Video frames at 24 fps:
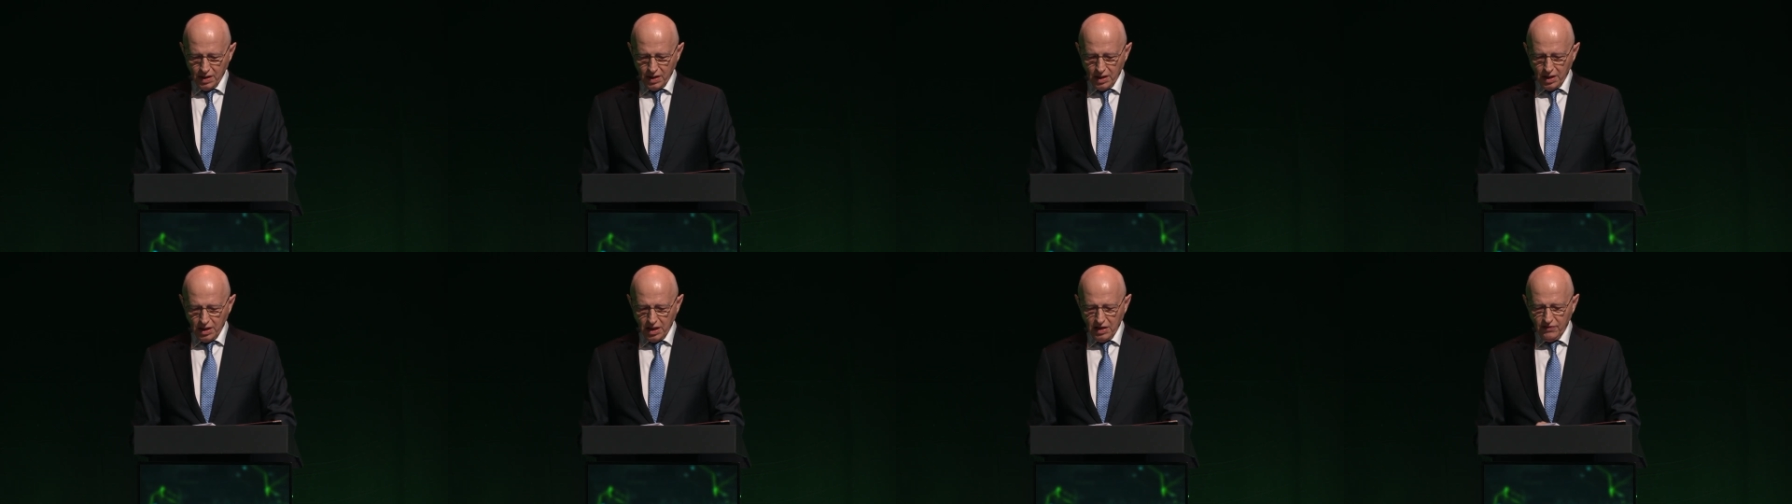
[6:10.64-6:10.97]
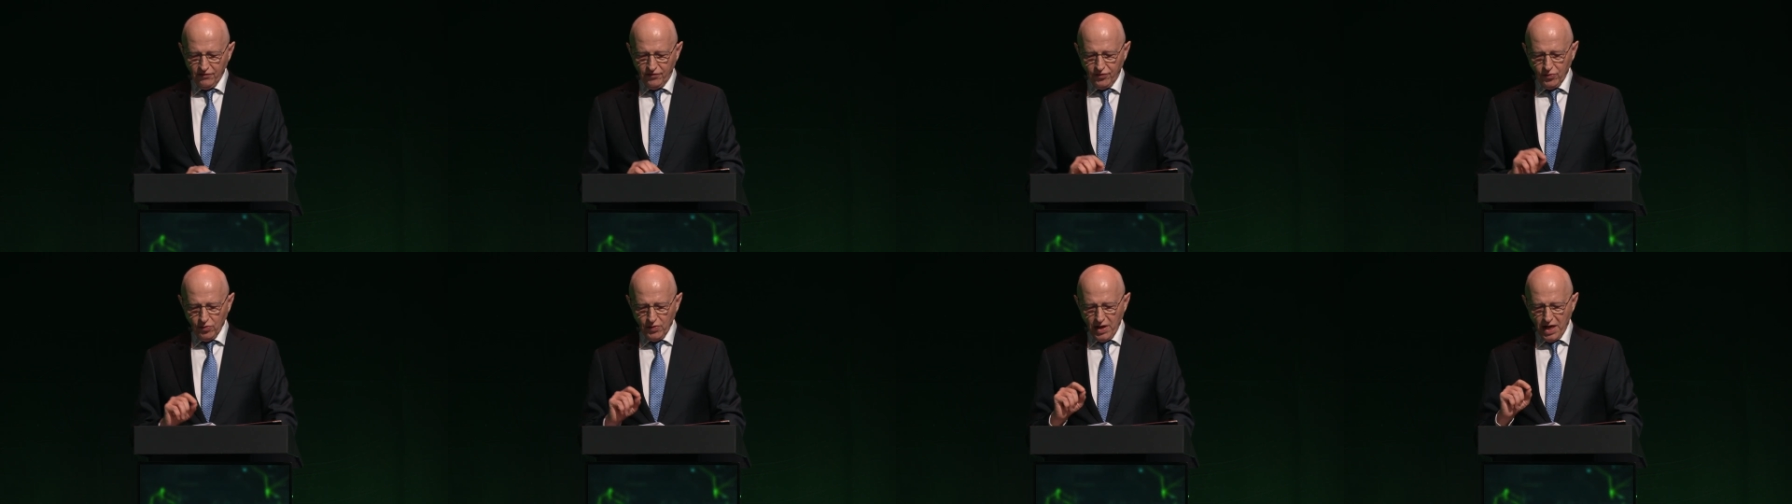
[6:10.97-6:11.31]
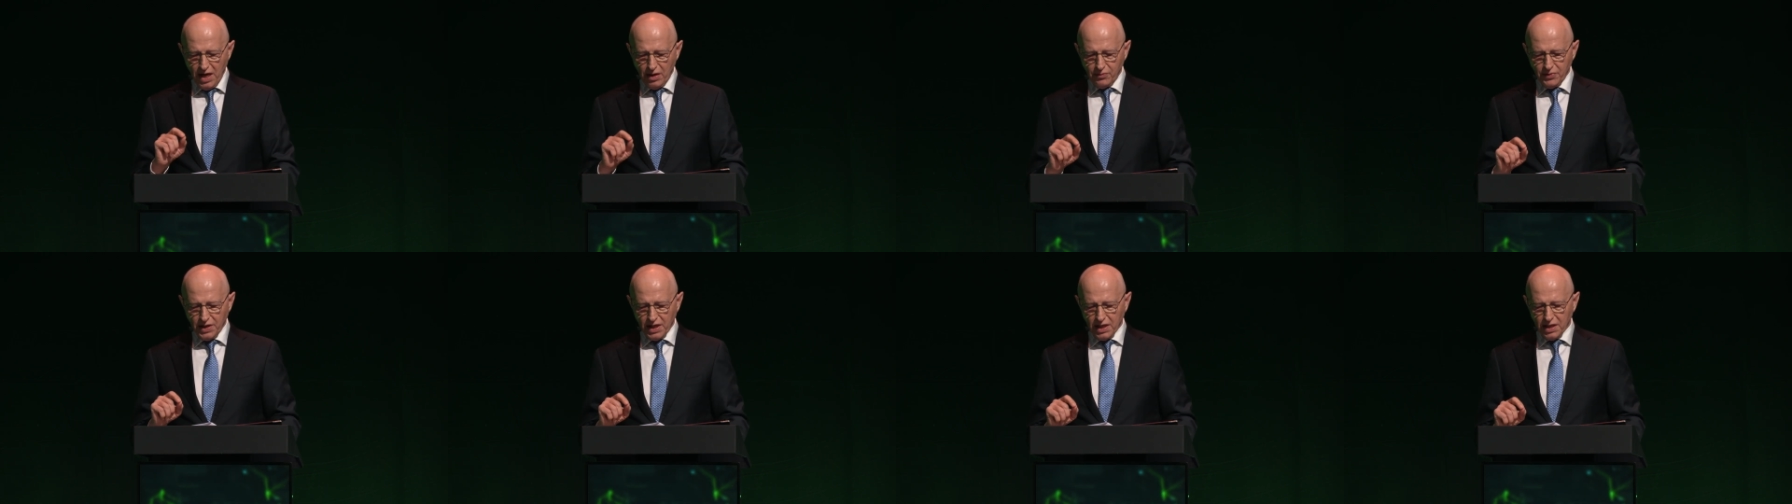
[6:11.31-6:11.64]
In few
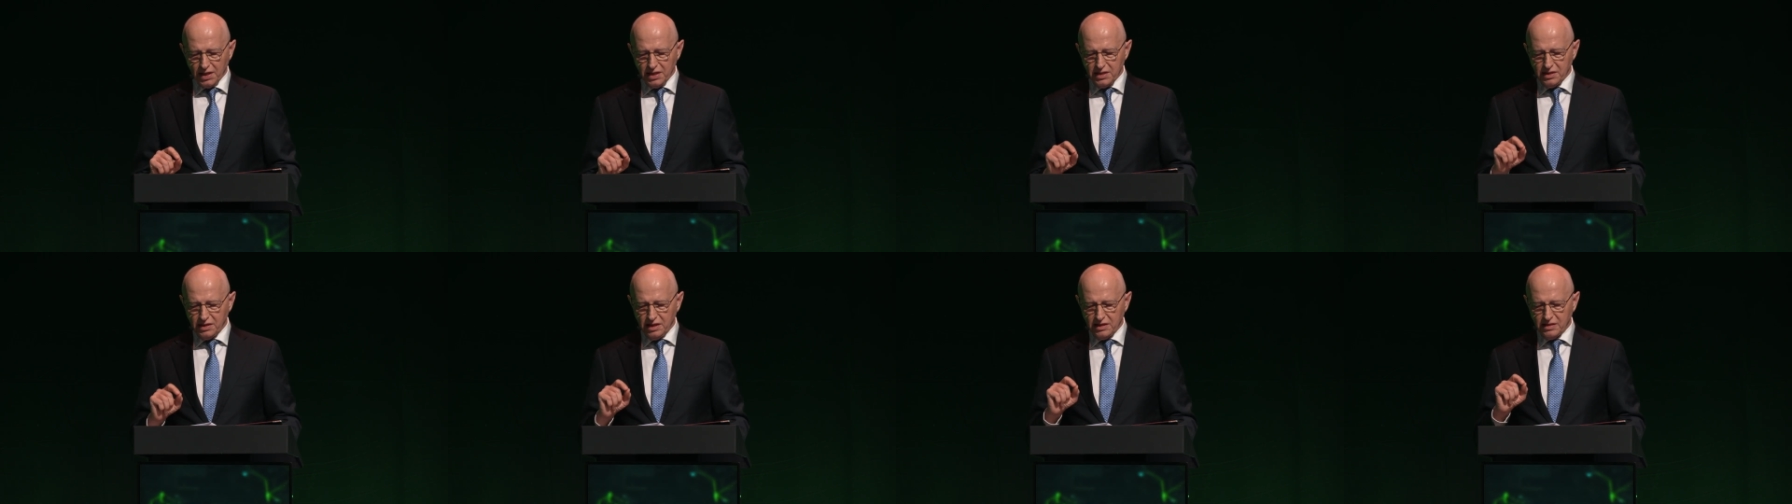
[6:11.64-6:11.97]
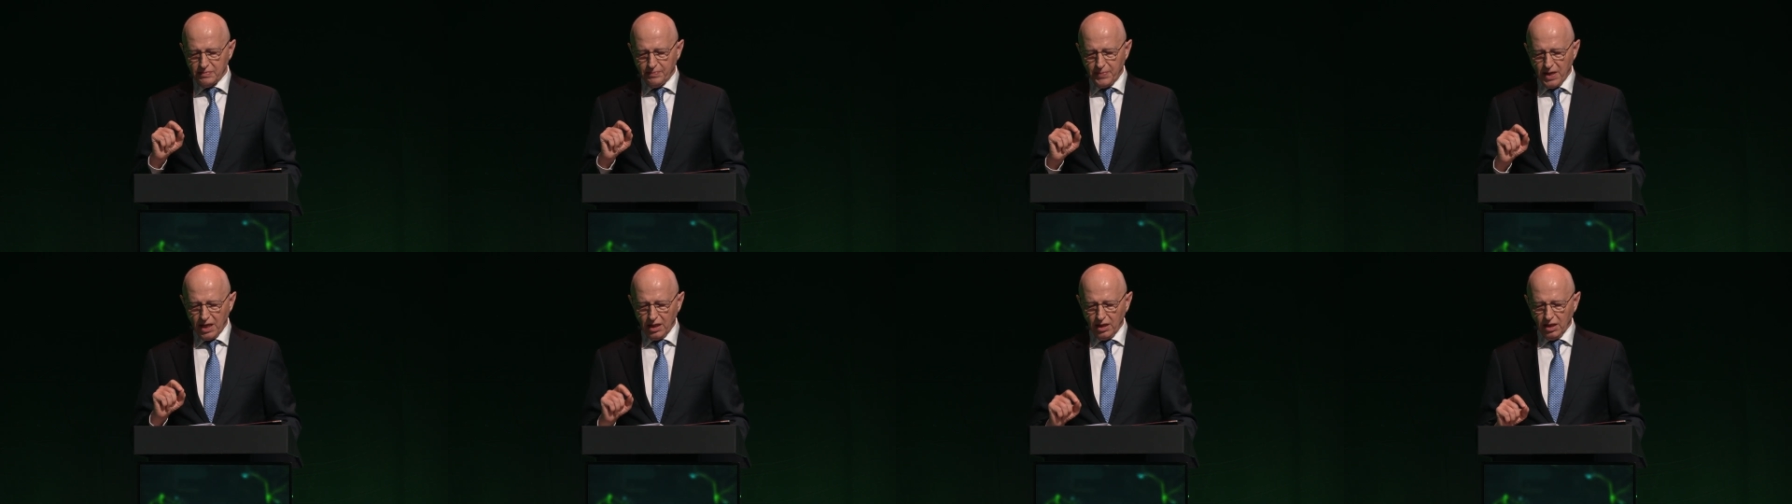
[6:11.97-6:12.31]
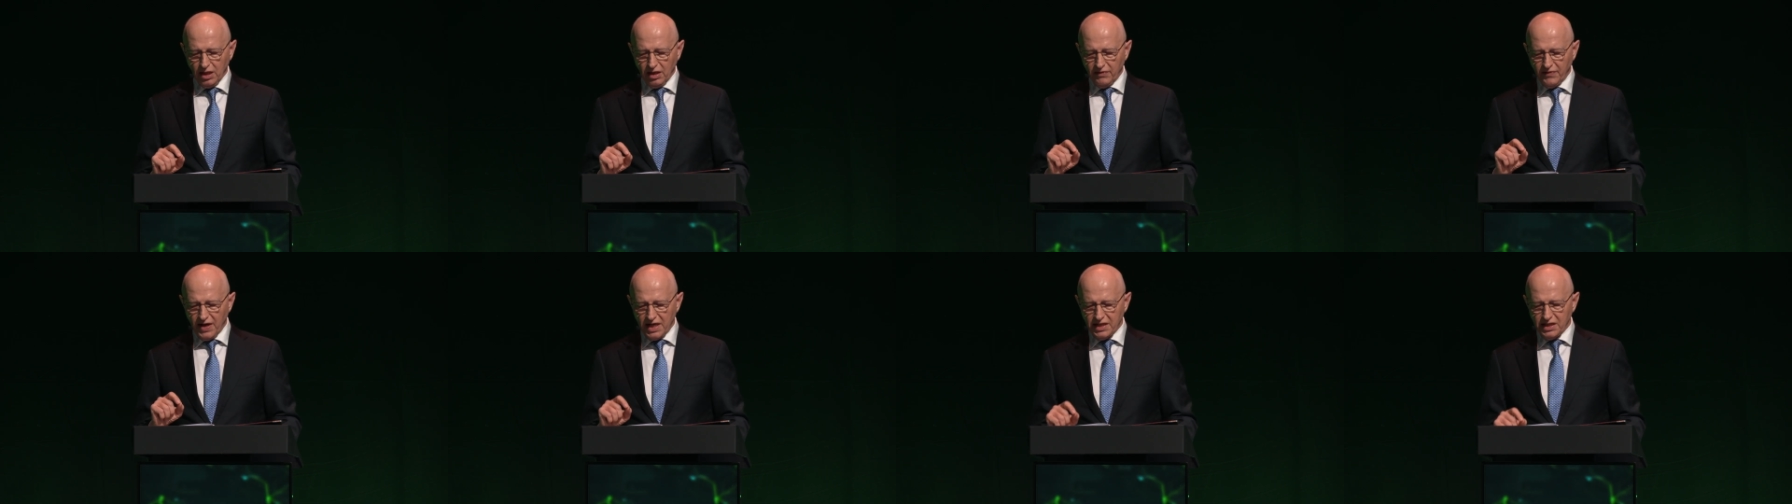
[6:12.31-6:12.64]
areas is this battle
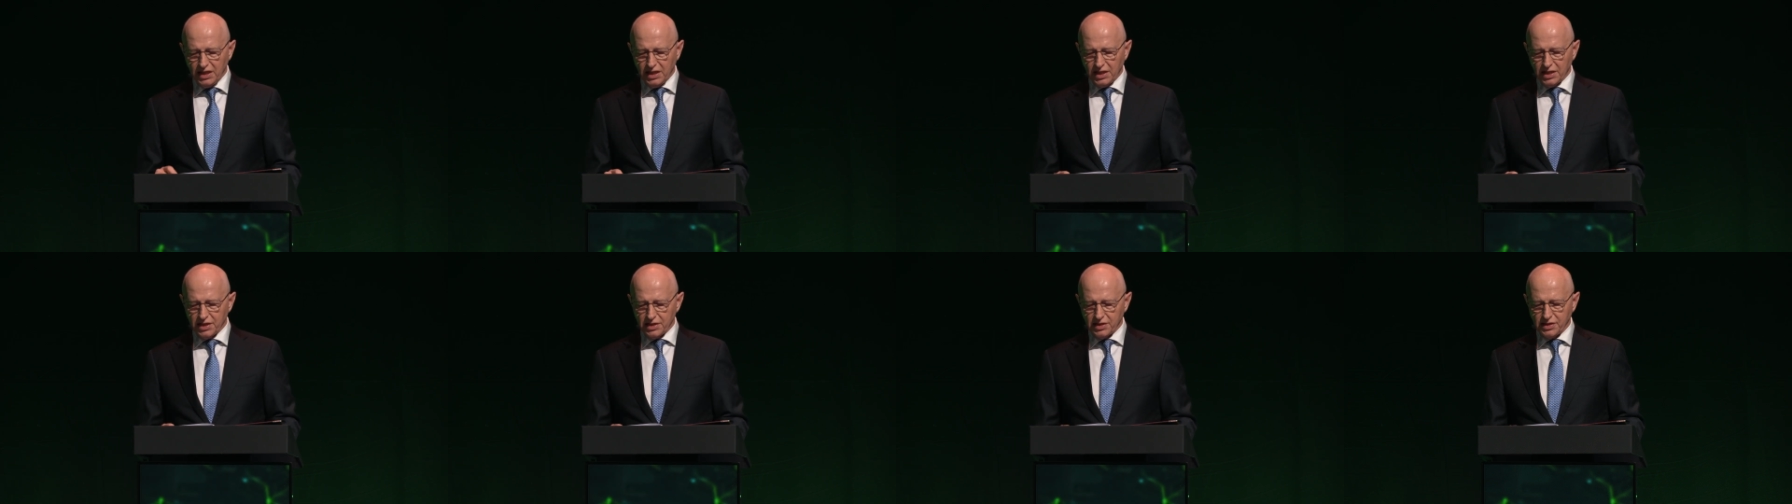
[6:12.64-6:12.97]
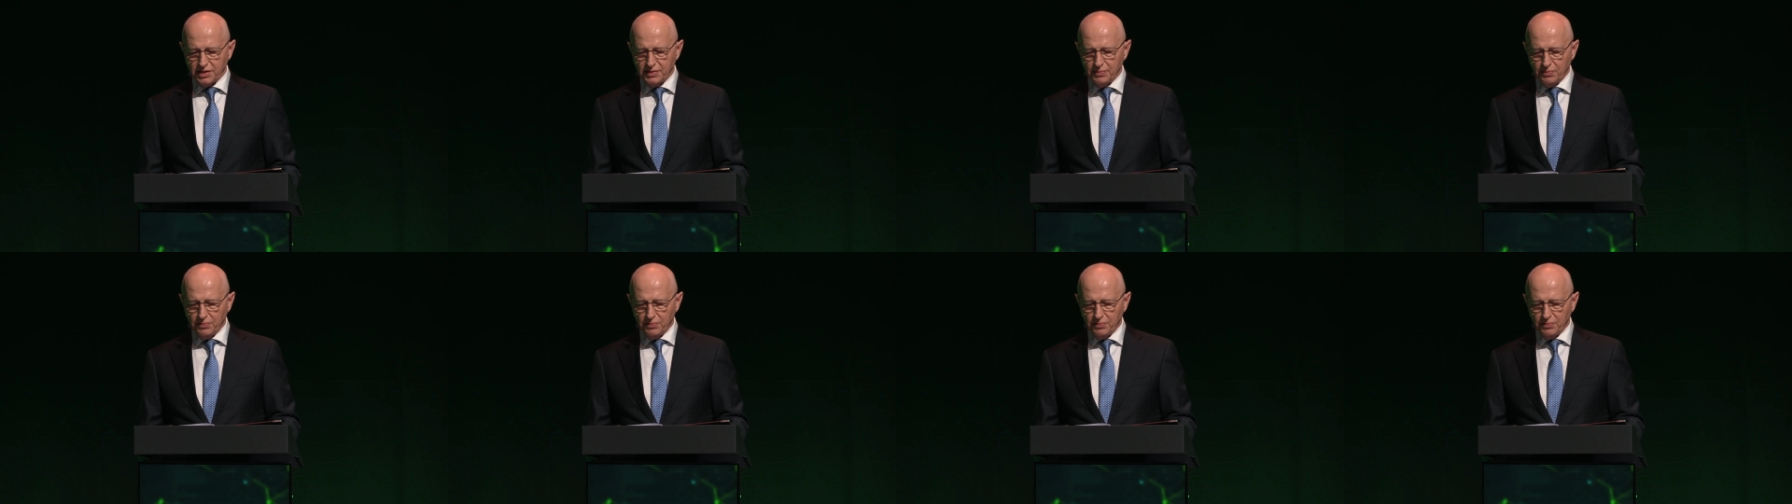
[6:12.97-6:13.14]
of ideas